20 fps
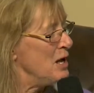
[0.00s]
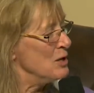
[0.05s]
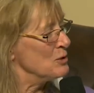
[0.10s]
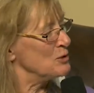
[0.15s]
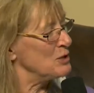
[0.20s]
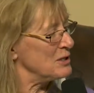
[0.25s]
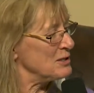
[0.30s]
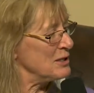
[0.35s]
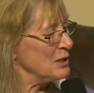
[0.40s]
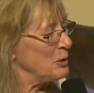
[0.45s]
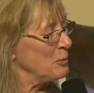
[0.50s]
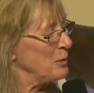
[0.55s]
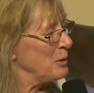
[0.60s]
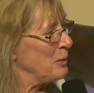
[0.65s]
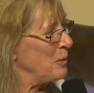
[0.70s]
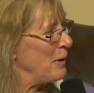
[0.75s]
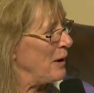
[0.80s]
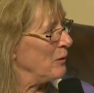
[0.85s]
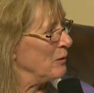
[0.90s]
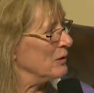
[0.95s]
So tell us a little bit
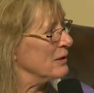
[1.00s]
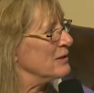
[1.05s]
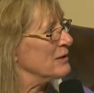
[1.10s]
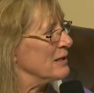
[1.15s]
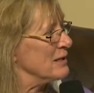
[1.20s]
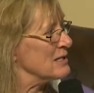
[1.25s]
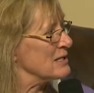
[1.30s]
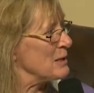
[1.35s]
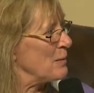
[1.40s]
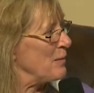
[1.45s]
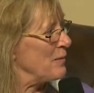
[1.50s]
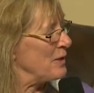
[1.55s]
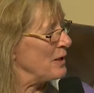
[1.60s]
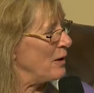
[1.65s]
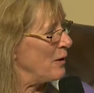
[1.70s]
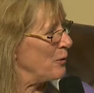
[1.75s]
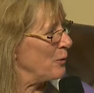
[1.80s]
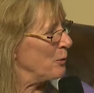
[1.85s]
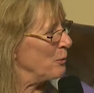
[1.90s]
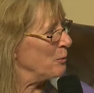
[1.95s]
about Linda and some of the
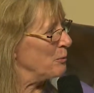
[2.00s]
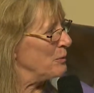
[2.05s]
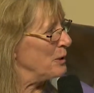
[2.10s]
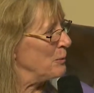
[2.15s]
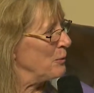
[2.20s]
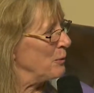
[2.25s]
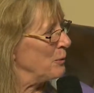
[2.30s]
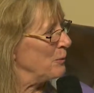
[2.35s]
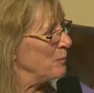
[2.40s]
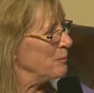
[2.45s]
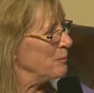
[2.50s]
other people.